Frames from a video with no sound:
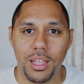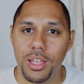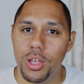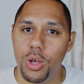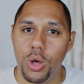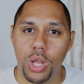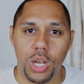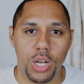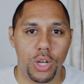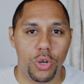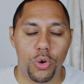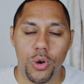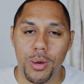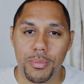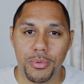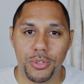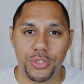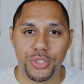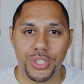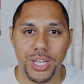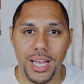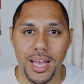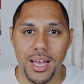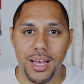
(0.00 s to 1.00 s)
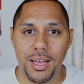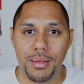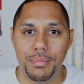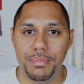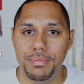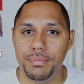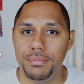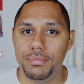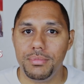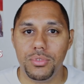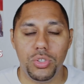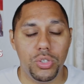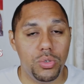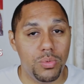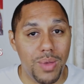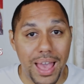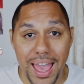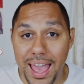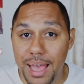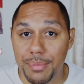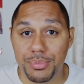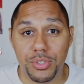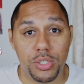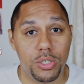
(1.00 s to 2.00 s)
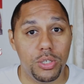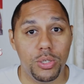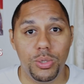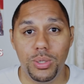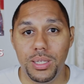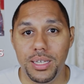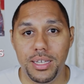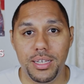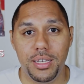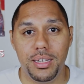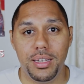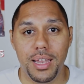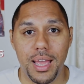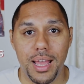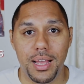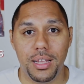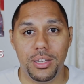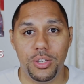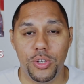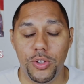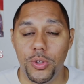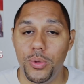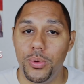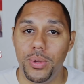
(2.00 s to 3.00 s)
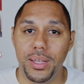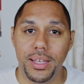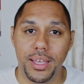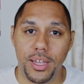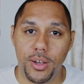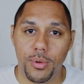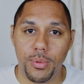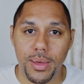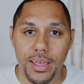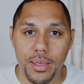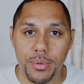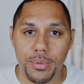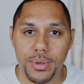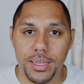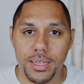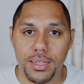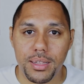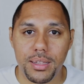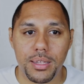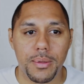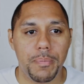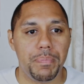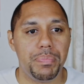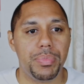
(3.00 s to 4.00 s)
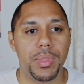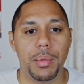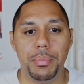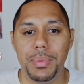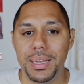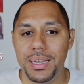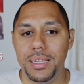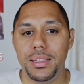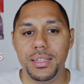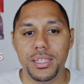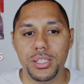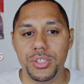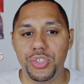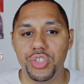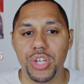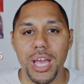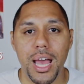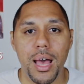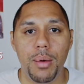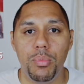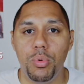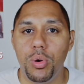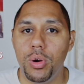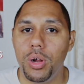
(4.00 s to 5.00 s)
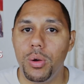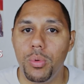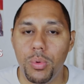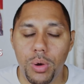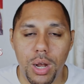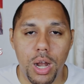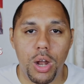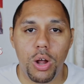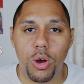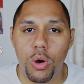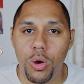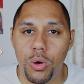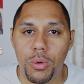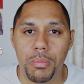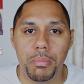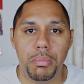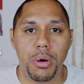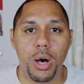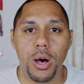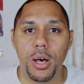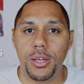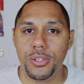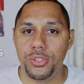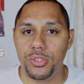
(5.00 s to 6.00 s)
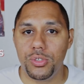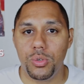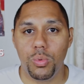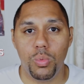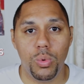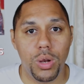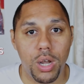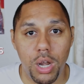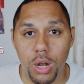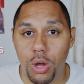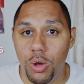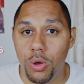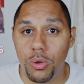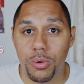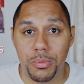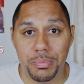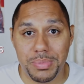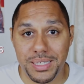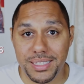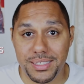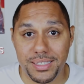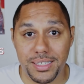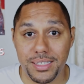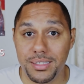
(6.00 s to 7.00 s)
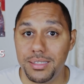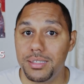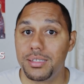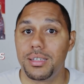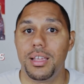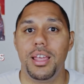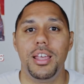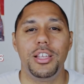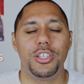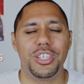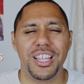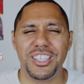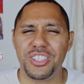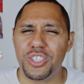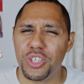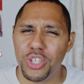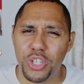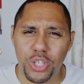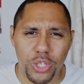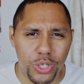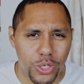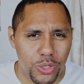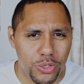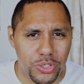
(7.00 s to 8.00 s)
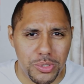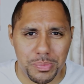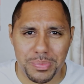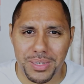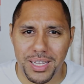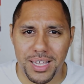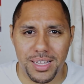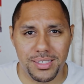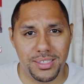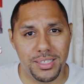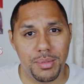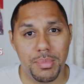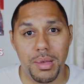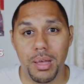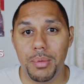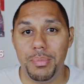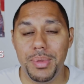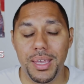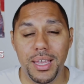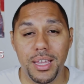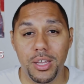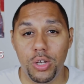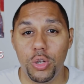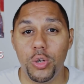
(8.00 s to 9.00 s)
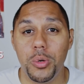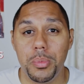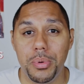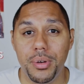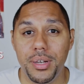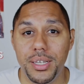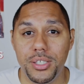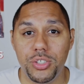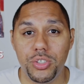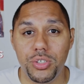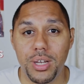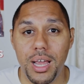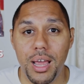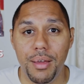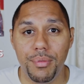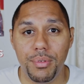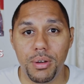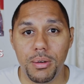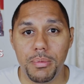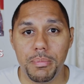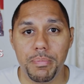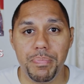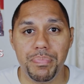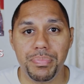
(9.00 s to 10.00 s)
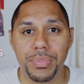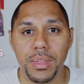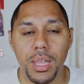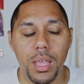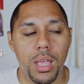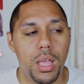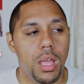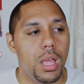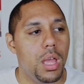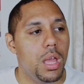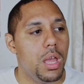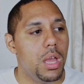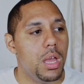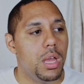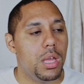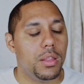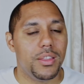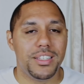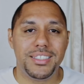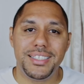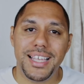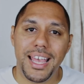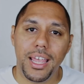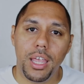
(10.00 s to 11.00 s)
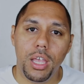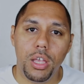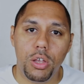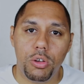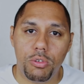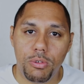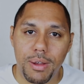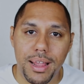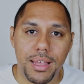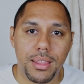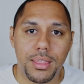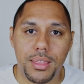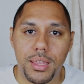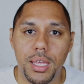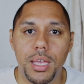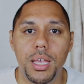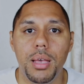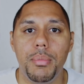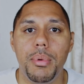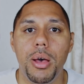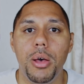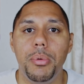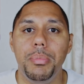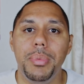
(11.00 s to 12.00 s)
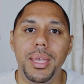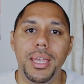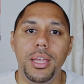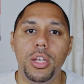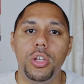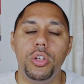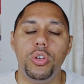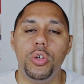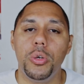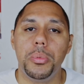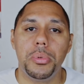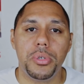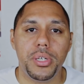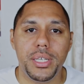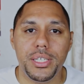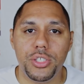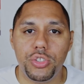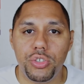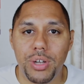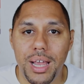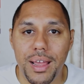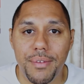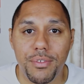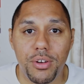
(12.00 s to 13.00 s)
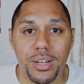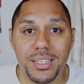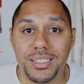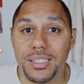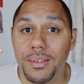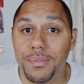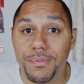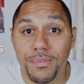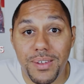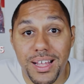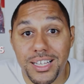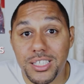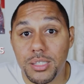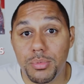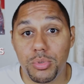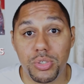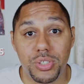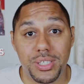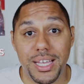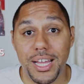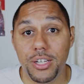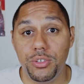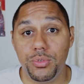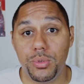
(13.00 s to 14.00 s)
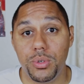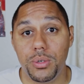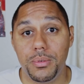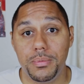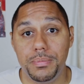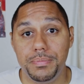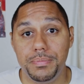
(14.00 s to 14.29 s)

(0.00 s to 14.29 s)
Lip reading: on a normal job, you absolutely could not do and get away with. But in this job, we're our own boss, we're our own business. So that's a huge plus about being an Ubereats driver. The second great thing about being an Ubereats driver is a flexible schedule.